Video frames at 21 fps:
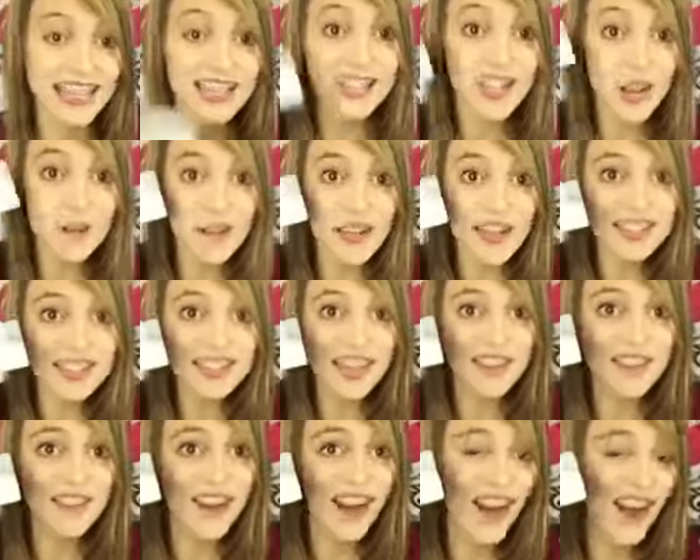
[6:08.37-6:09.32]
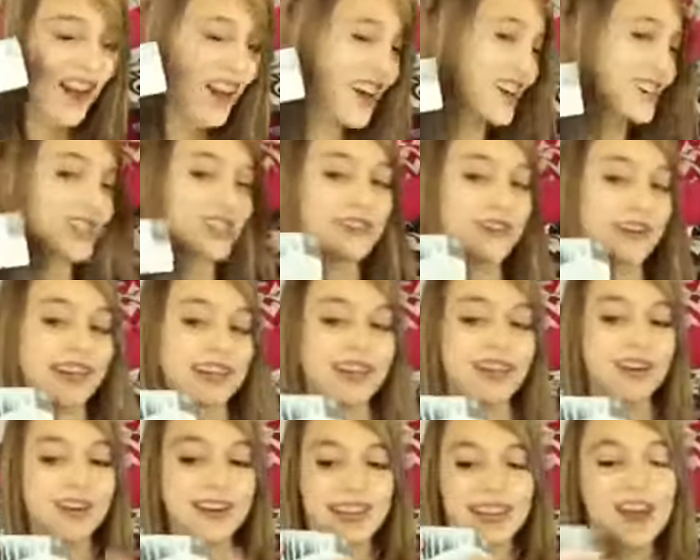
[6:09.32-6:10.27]
a Starbucks gift card so I can
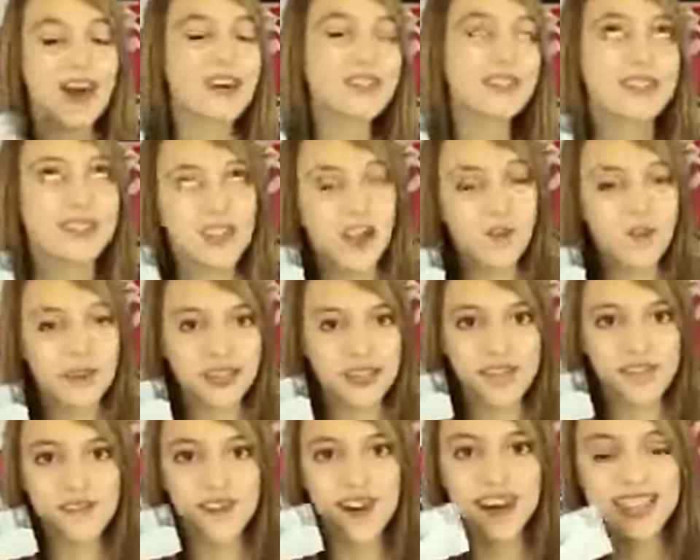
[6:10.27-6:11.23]
go get all the Starbucks I